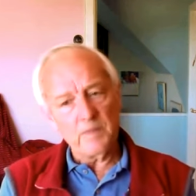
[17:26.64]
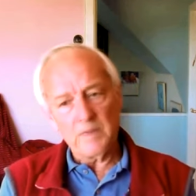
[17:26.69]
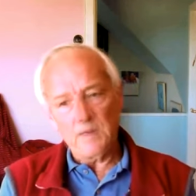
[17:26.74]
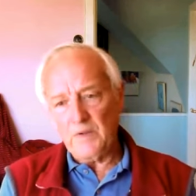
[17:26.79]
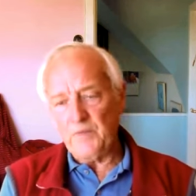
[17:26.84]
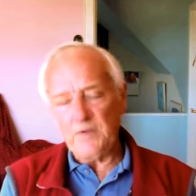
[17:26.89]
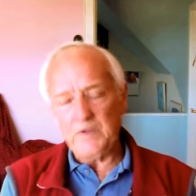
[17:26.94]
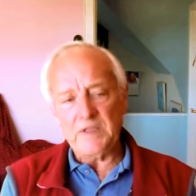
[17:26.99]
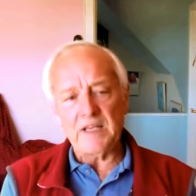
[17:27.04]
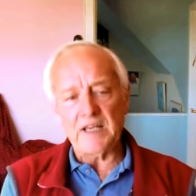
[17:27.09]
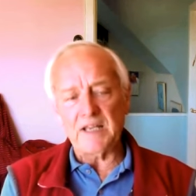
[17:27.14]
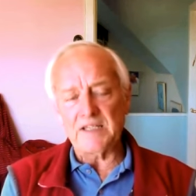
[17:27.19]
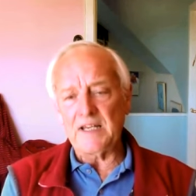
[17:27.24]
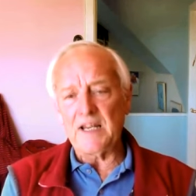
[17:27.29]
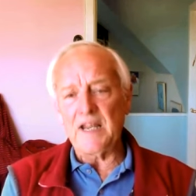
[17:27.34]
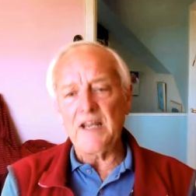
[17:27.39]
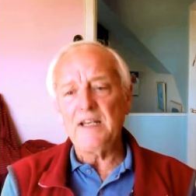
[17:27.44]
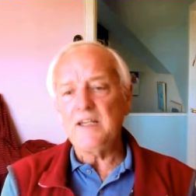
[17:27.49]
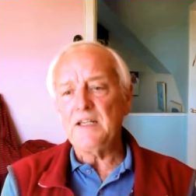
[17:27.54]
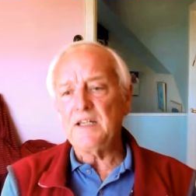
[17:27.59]
if it has
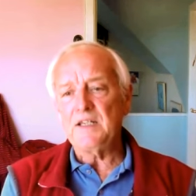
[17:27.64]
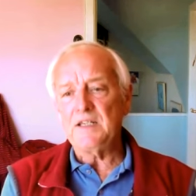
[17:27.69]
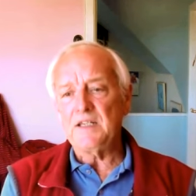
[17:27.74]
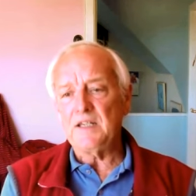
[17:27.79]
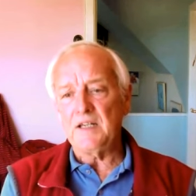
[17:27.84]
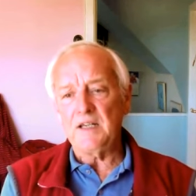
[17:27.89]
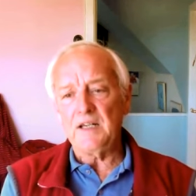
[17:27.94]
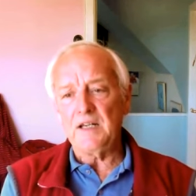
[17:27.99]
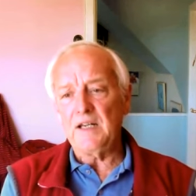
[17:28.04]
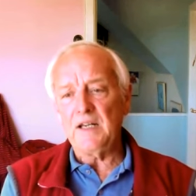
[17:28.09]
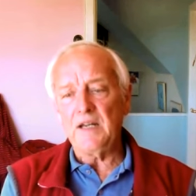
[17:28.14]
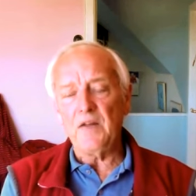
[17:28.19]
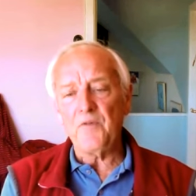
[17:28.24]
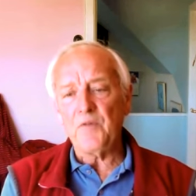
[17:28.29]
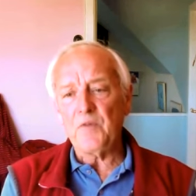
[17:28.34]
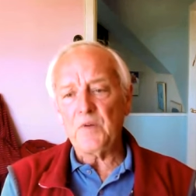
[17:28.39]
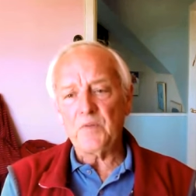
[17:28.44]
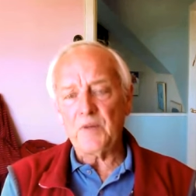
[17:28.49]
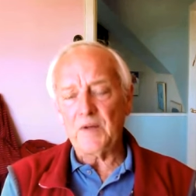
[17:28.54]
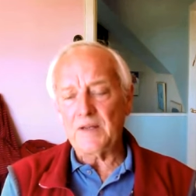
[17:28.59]
any,
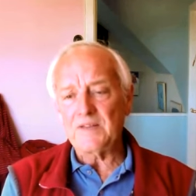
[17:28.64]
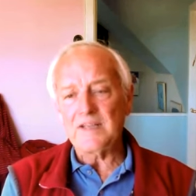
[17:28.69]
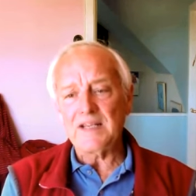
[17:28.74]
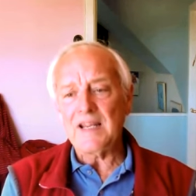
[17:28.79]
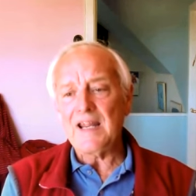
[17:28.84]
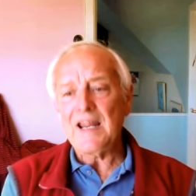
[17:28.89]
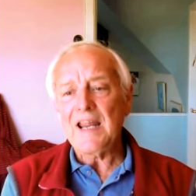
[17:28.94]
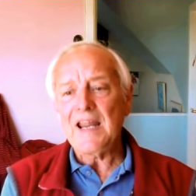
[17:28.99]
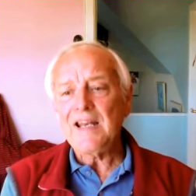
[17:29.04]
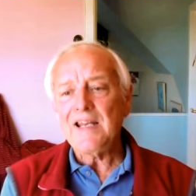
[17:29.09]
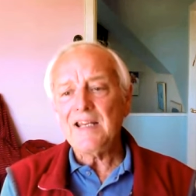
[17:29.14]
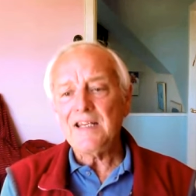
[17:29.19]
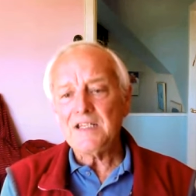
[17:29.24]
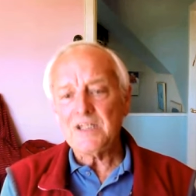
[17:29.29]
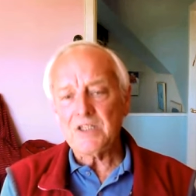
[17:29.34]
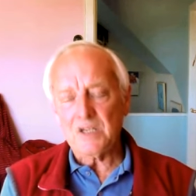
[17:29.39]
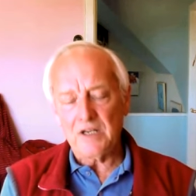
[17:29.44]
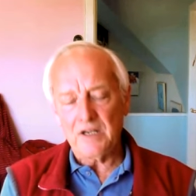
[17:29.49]
if it has any